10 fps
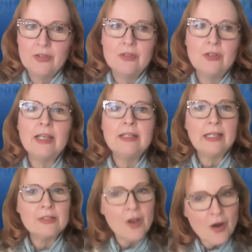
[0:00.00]
Okay, and
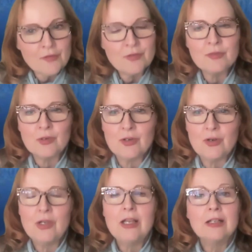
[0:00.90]
that's hard for
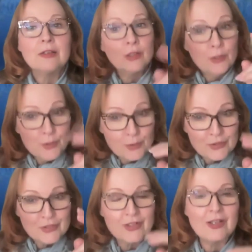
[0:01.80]
Virgo.
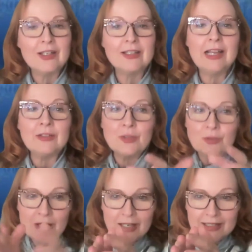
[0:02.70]
Loose, not so
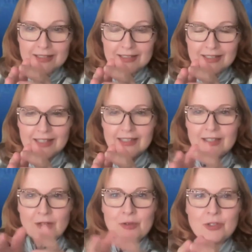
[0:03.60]
tight,
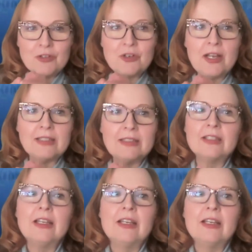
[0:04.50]
not so contracted,